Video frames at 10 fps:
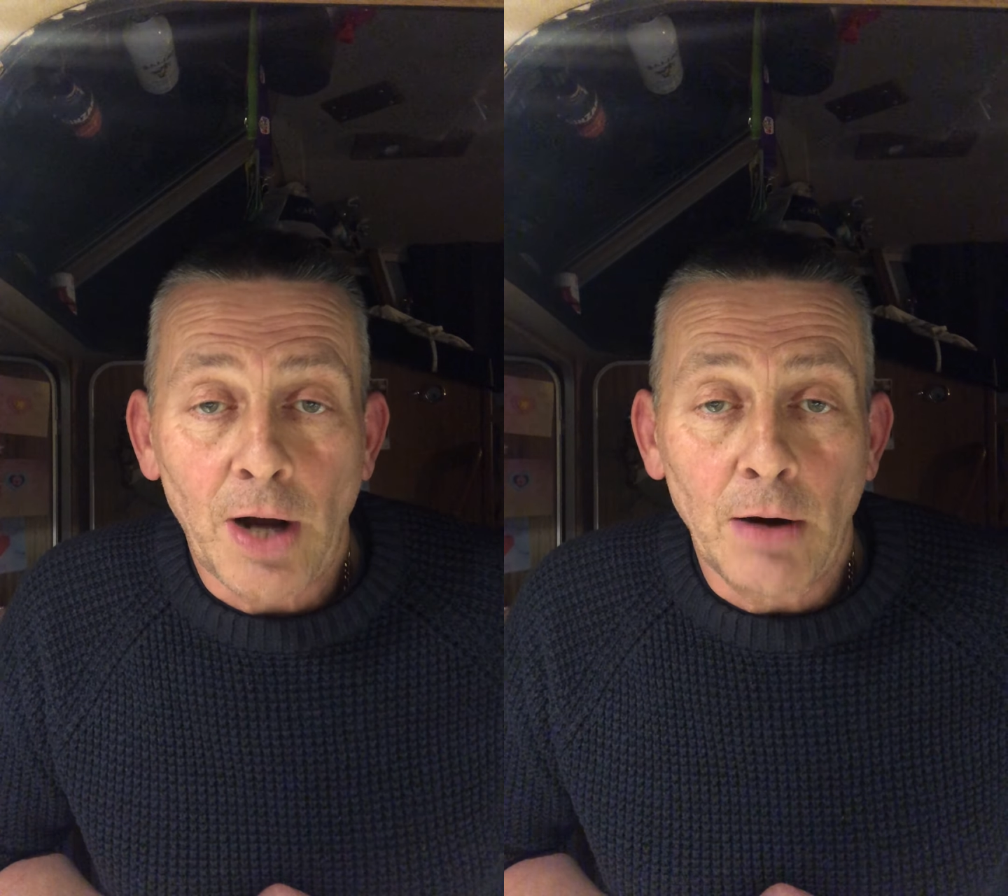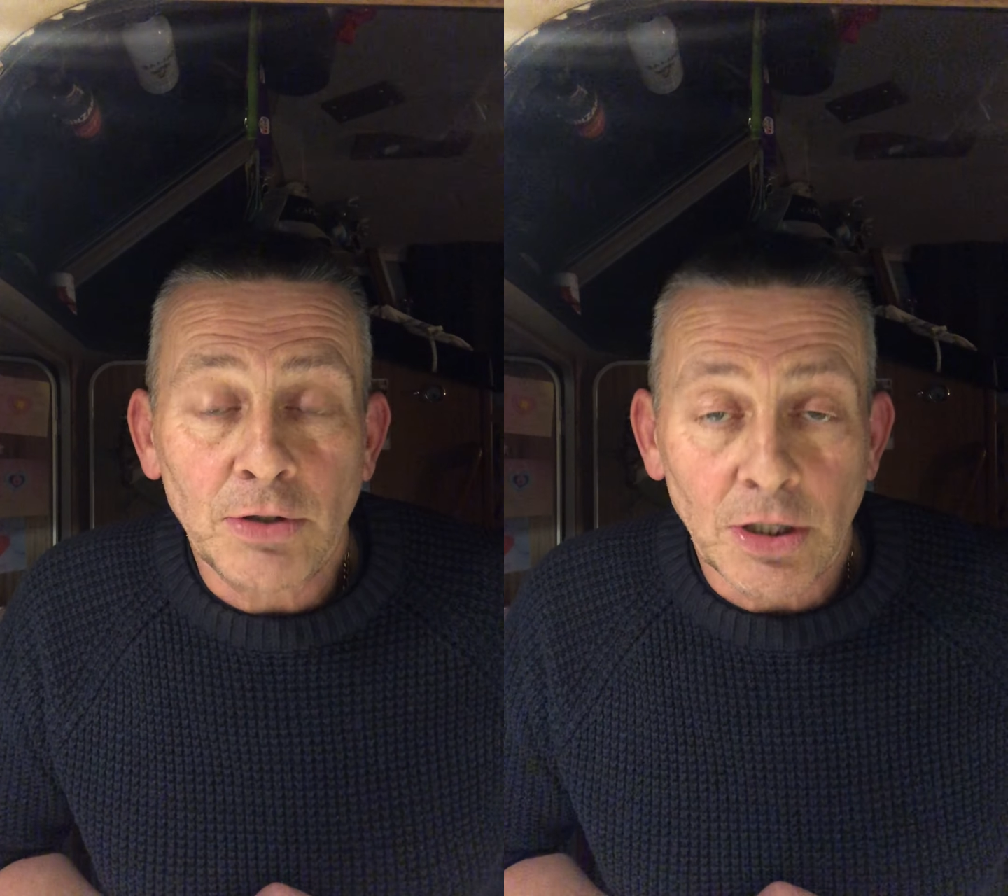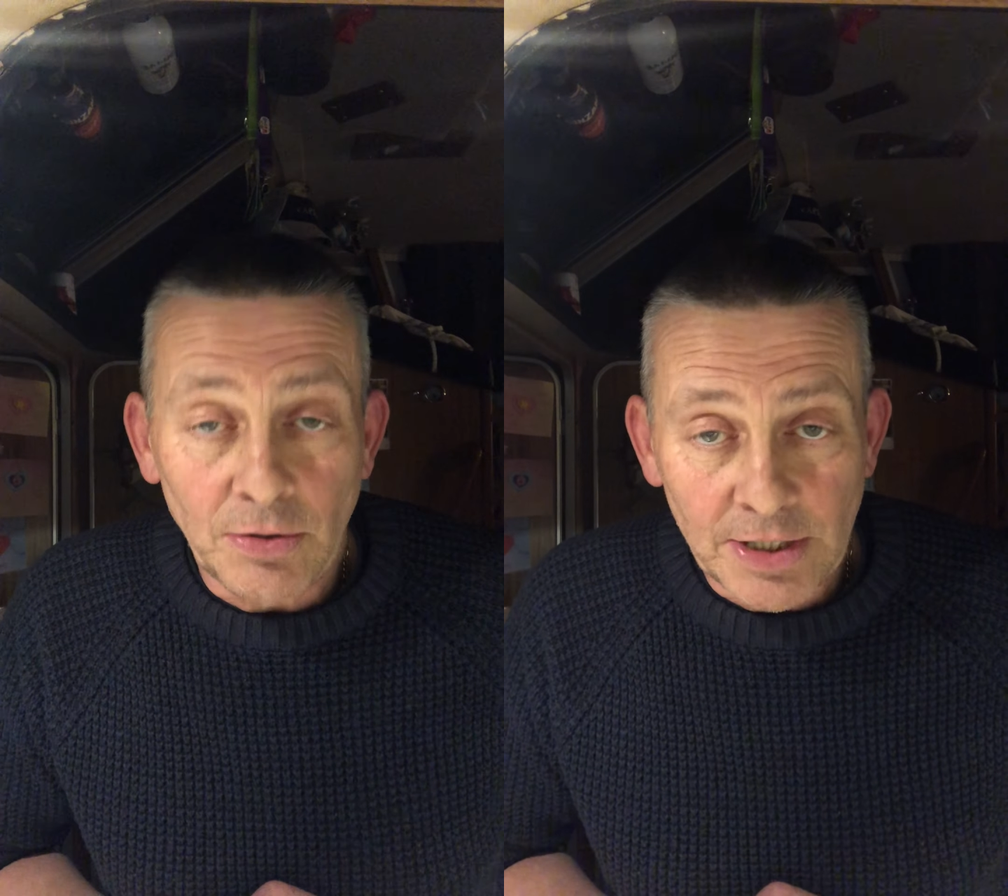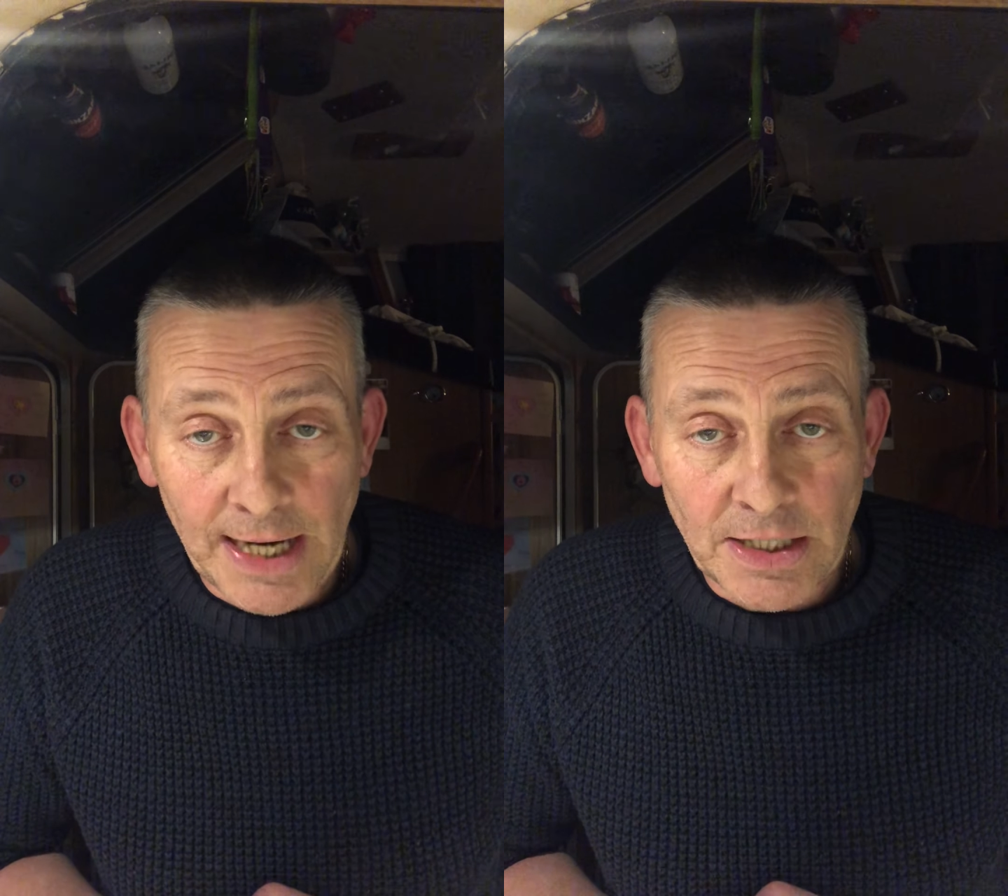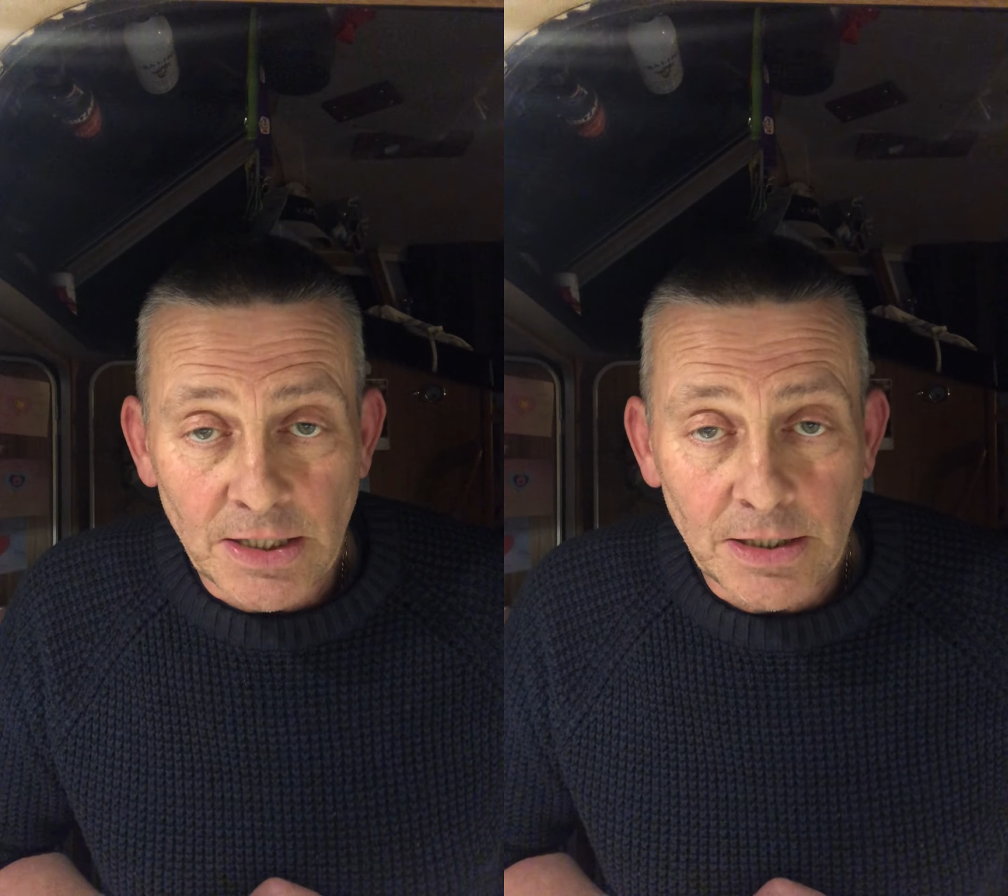O2
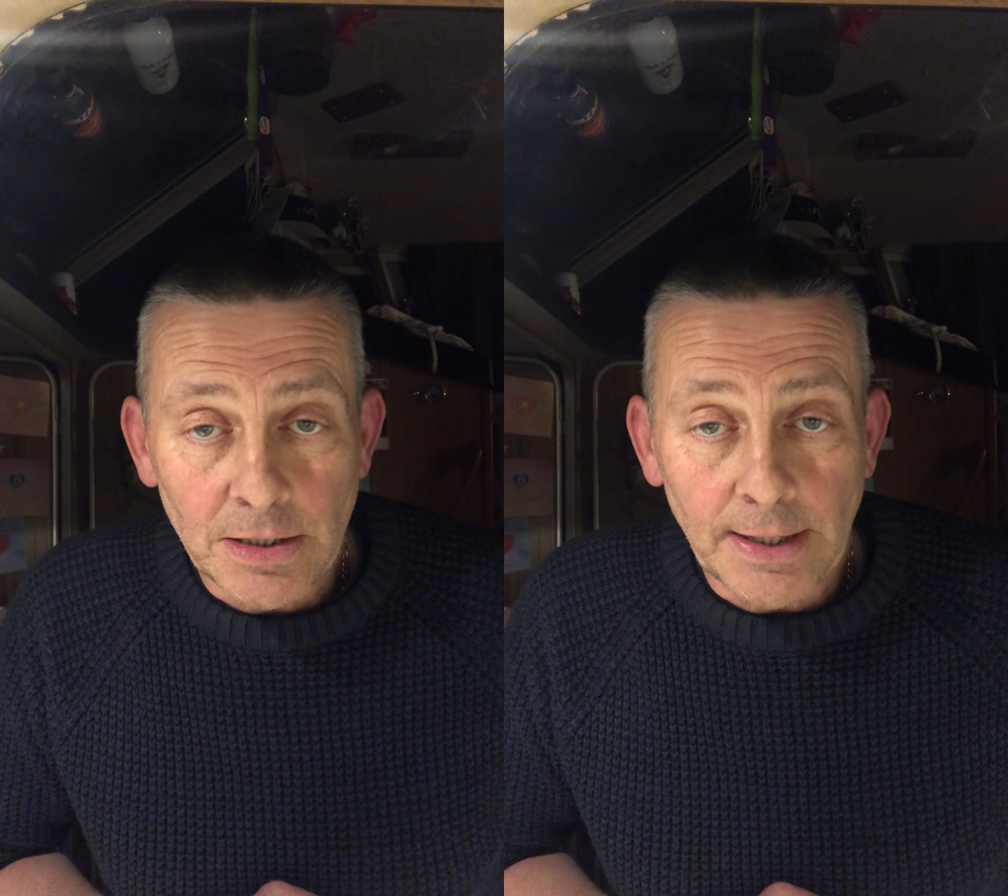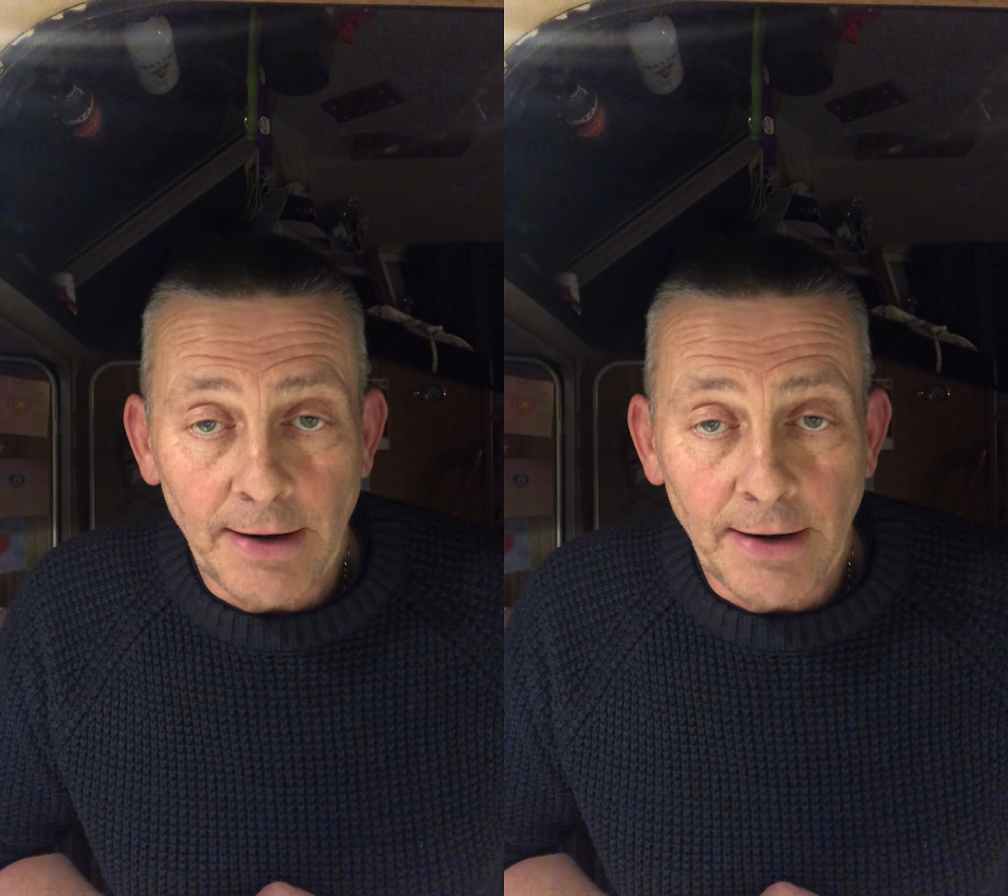sensors.